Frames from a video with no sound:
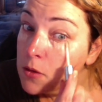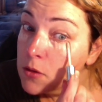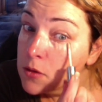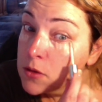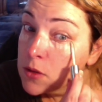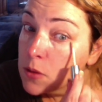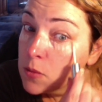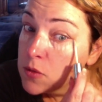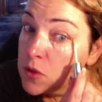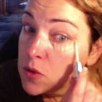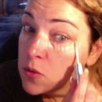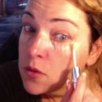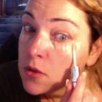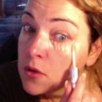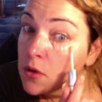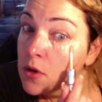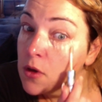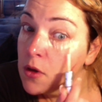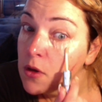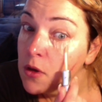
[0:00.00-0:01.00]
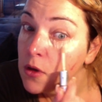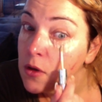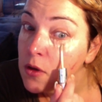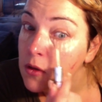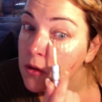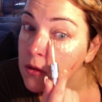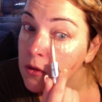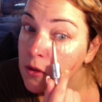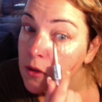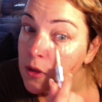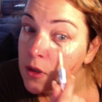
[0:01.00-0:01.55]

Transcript: So I'm doing all under